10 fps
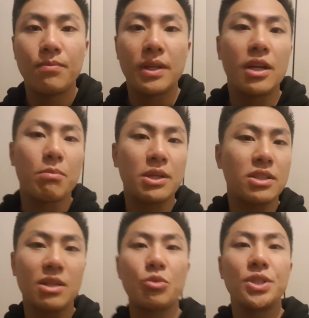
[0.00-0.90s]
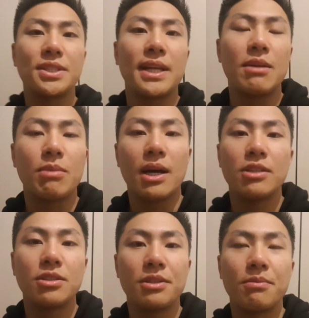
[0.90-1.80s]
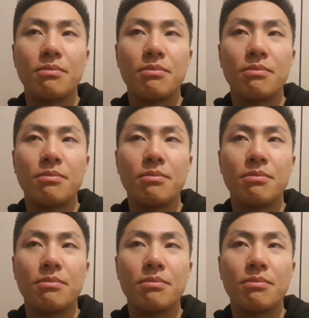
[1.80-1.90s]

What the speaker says: and not because someone's standing behind you.